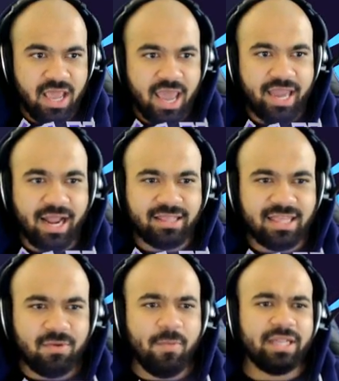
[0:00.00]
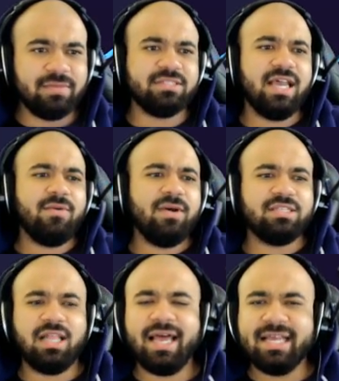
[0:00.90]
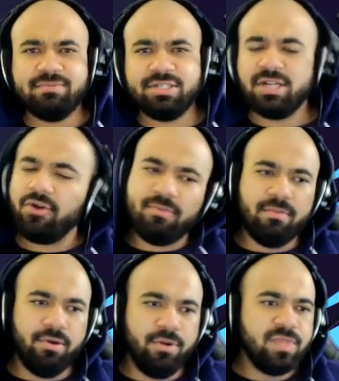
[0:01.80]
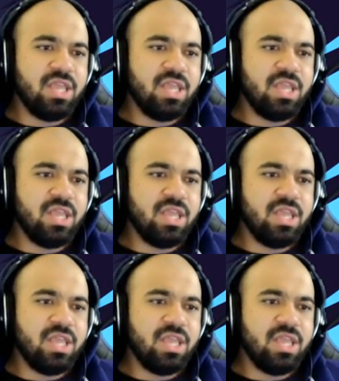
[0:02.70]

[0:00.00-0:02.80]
And I think we picked up a side quest in the last mission, I don't remember.